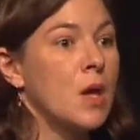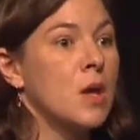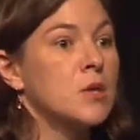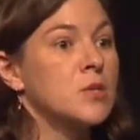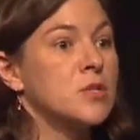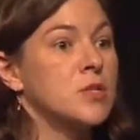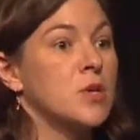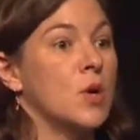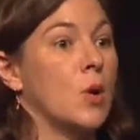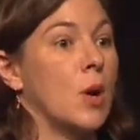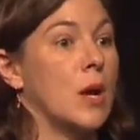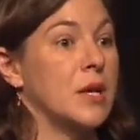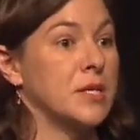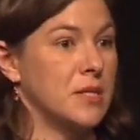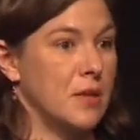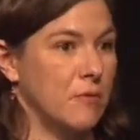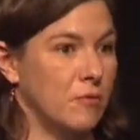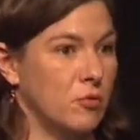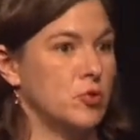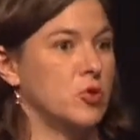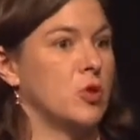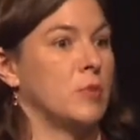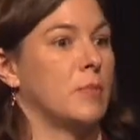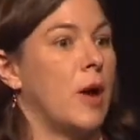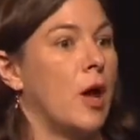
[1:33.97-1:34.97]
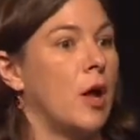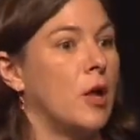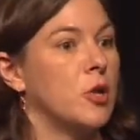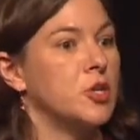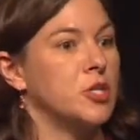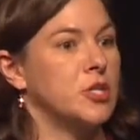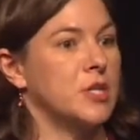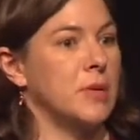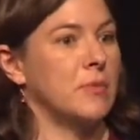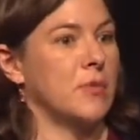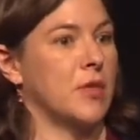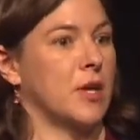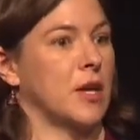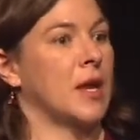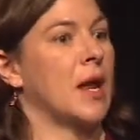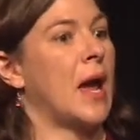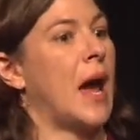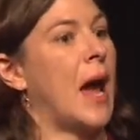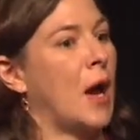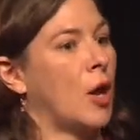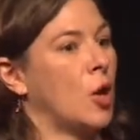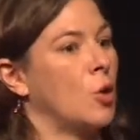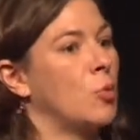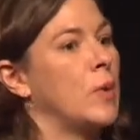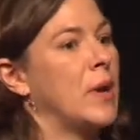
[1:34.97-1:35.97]
So as an evolutionary biologist, I'm thinking,
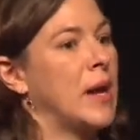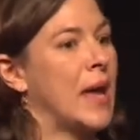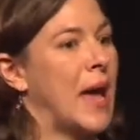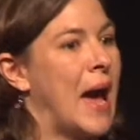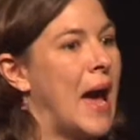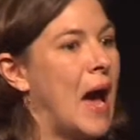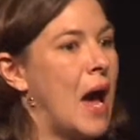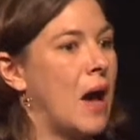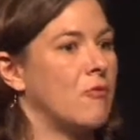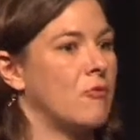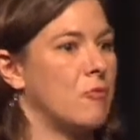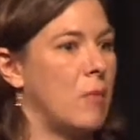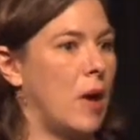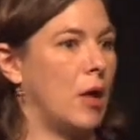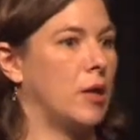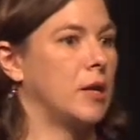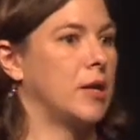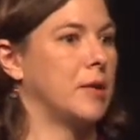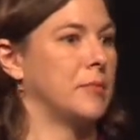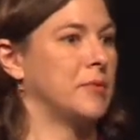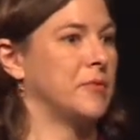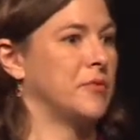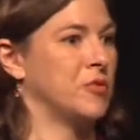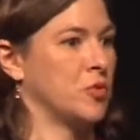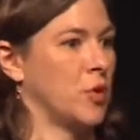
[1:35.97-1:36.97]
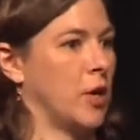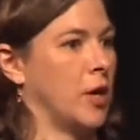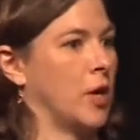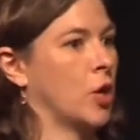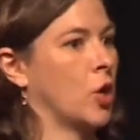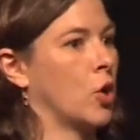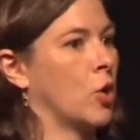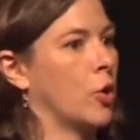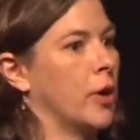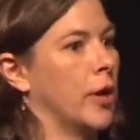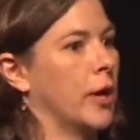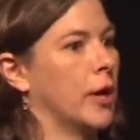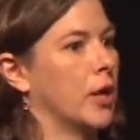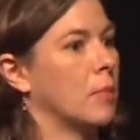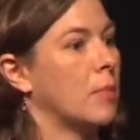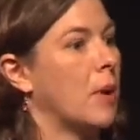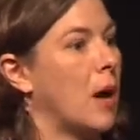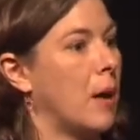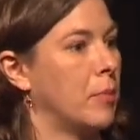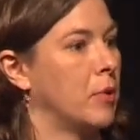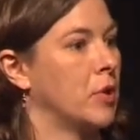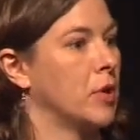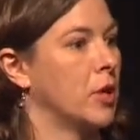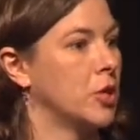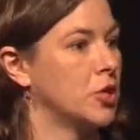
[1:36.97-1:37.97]
how can we have a maladaptive trait occurring in a
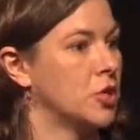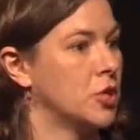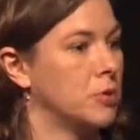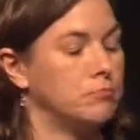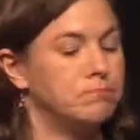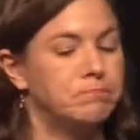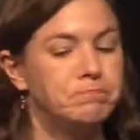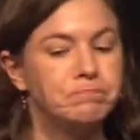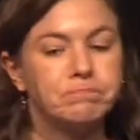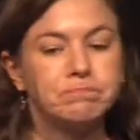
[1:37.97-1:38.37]
population?